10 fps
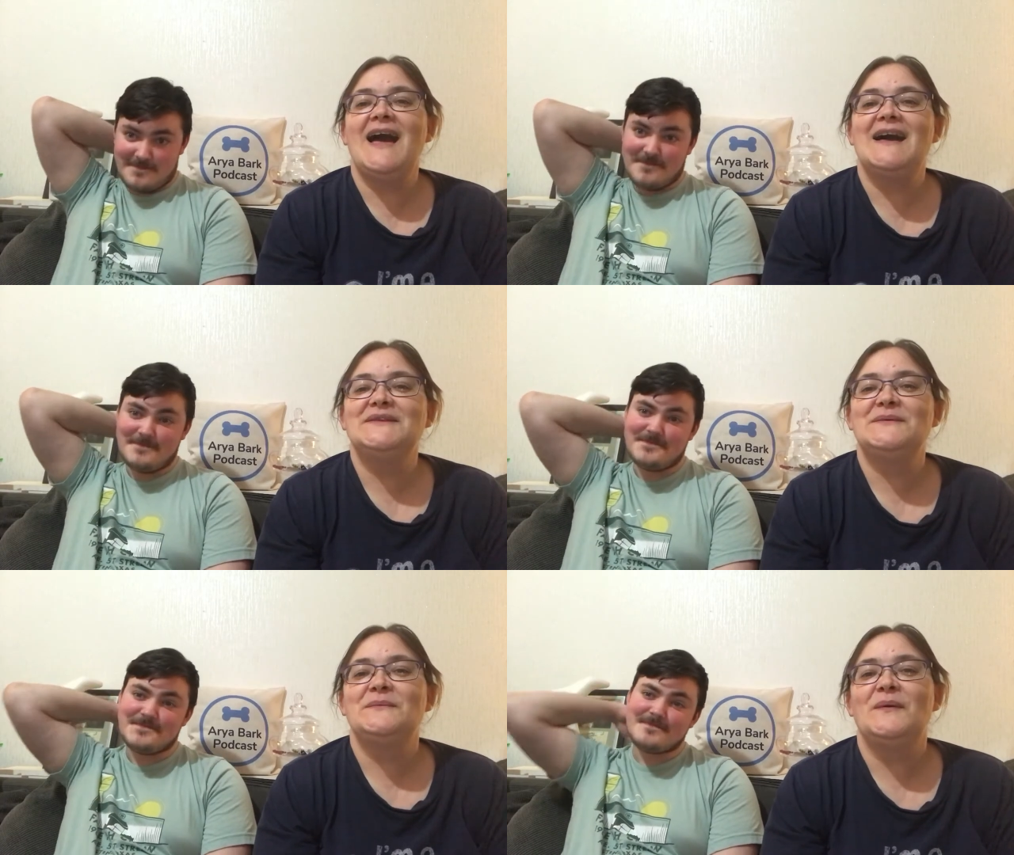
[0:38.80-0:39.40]
Speaker 1: and
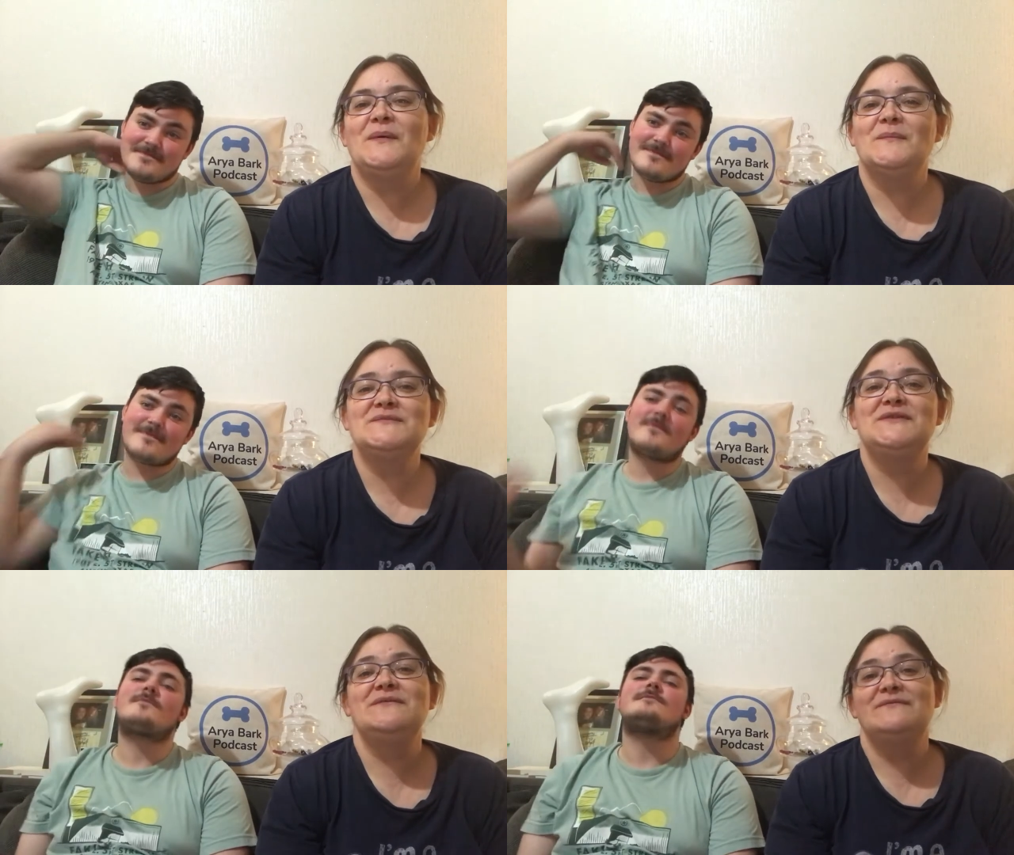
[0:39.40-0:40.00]
welcome
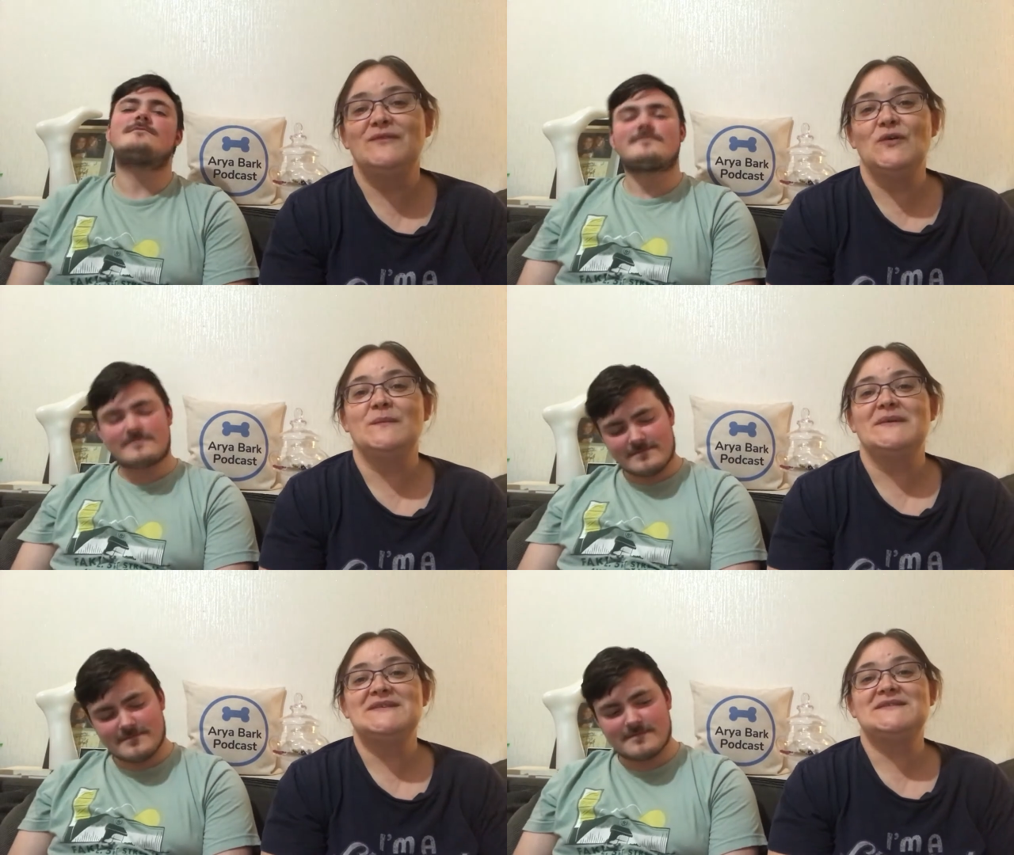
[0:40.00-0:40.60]
to
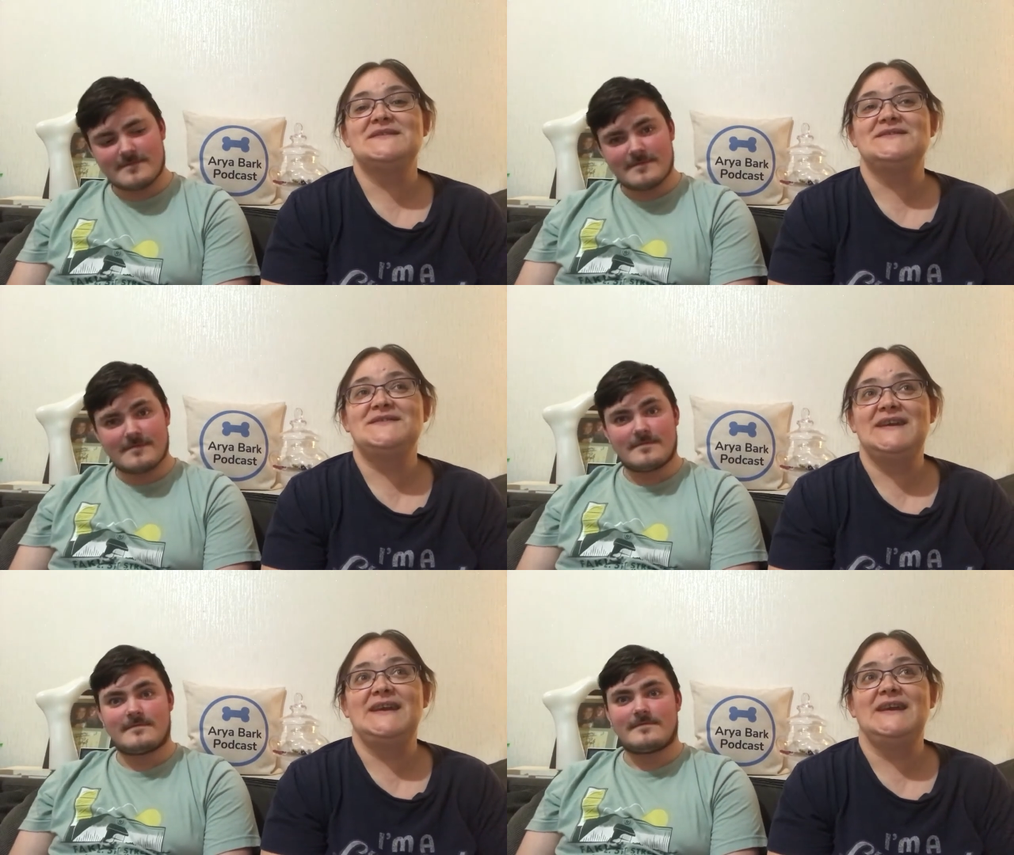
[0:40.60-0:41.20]
Vlogmas
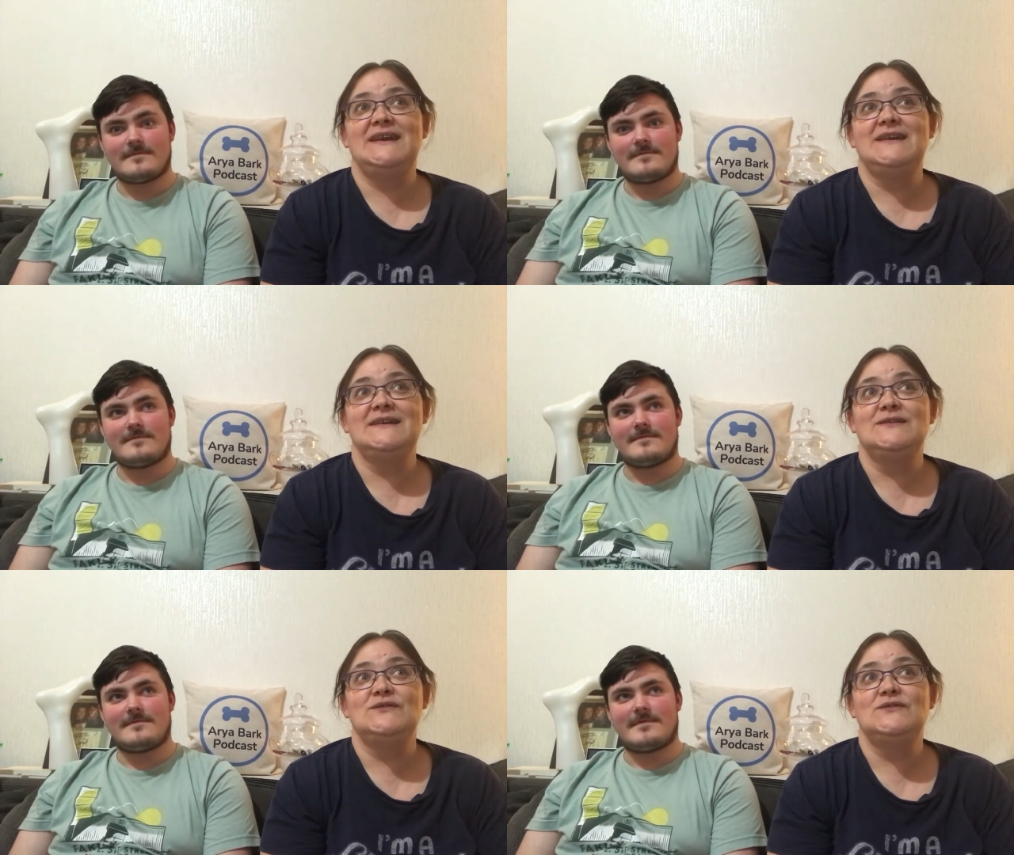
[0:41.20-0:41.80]
Day
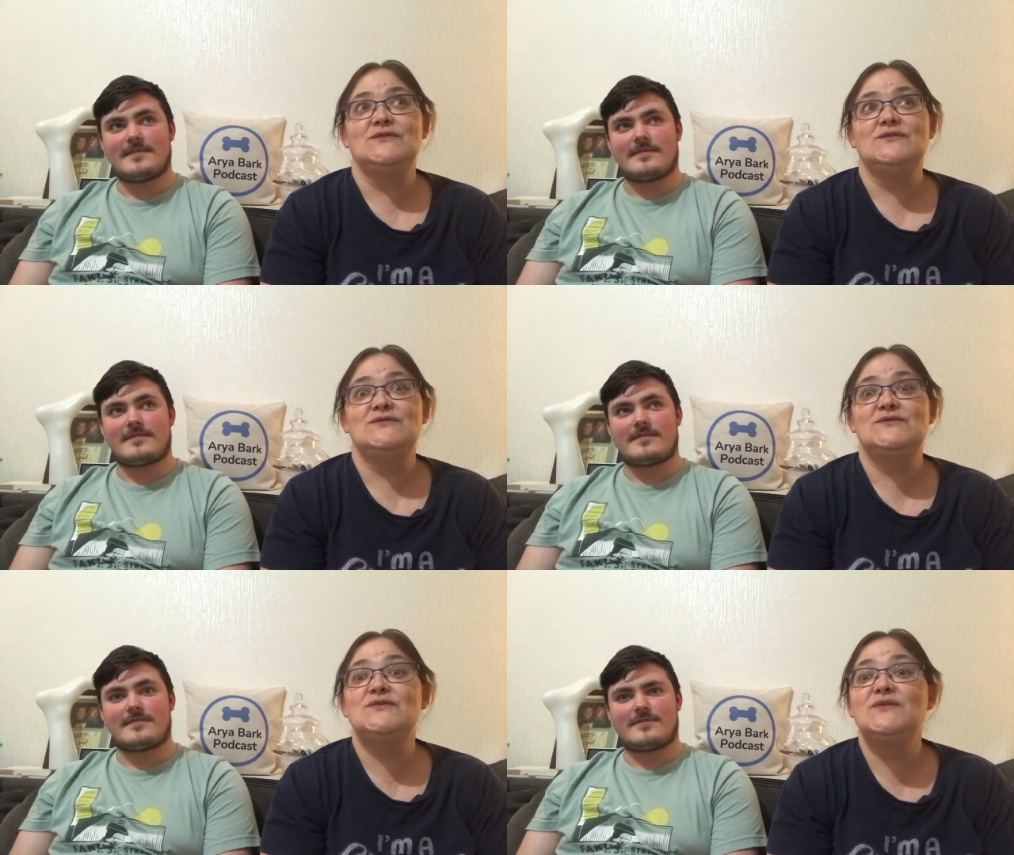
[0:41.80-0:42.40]

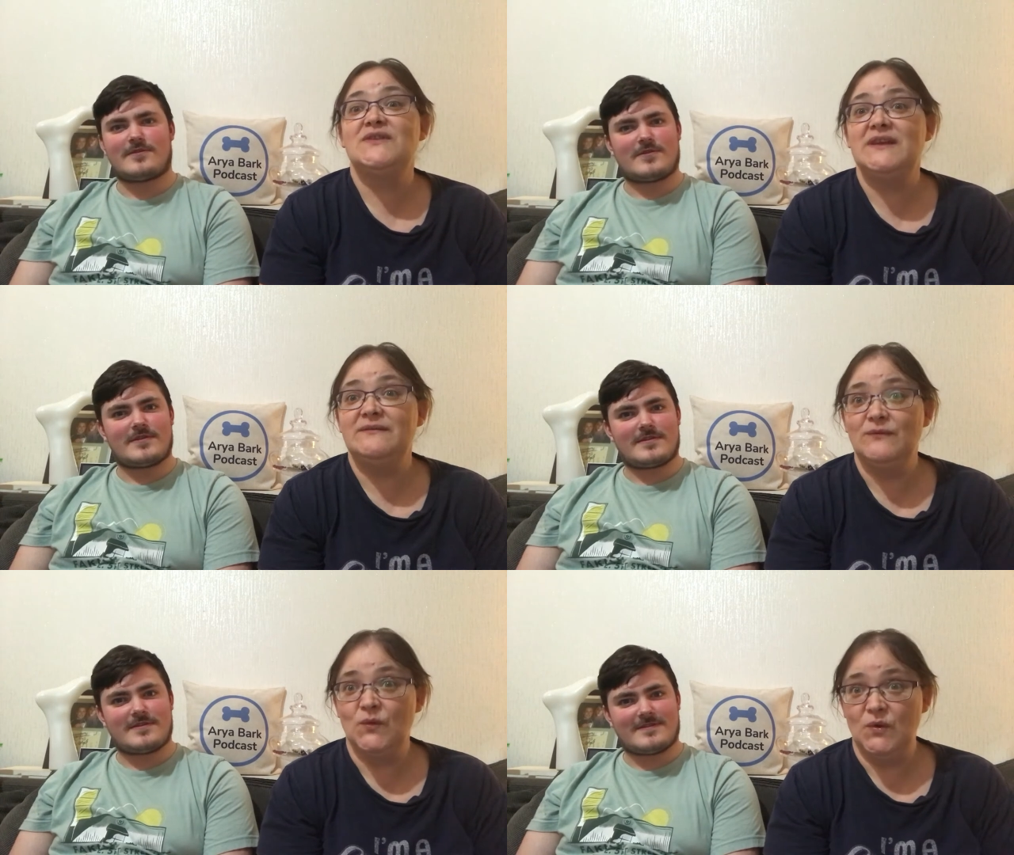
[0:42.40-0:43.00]
two, three,
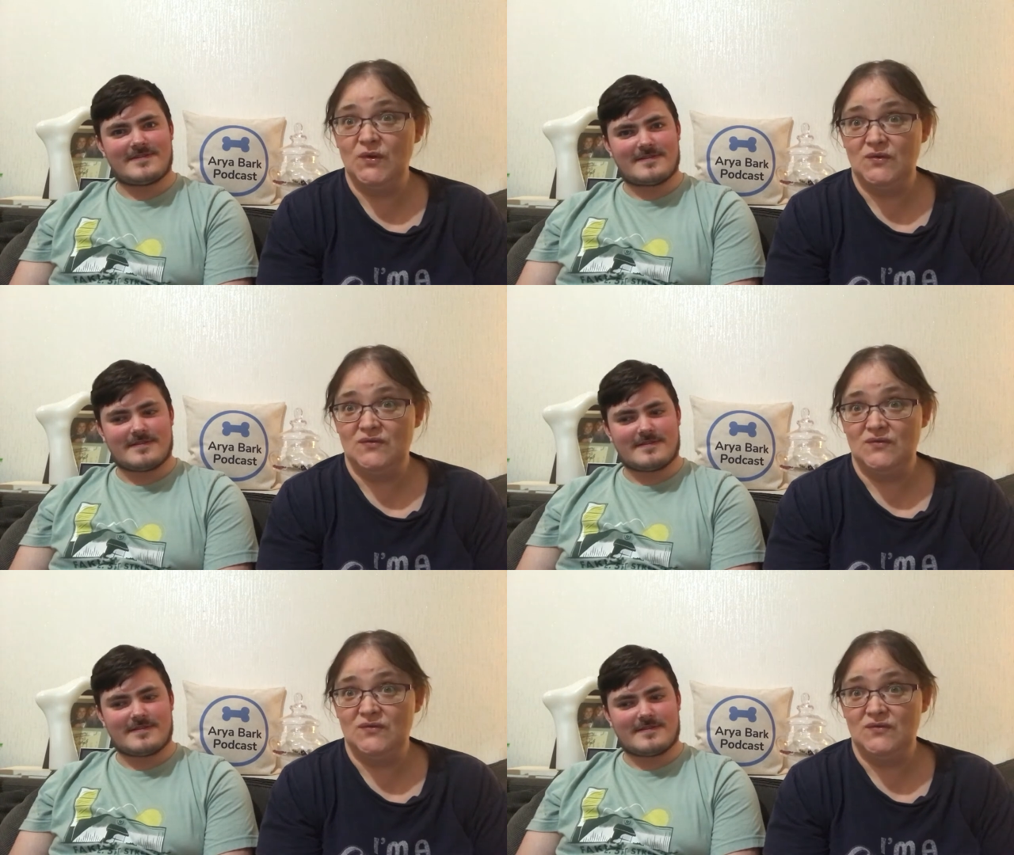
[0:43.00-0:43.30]
four,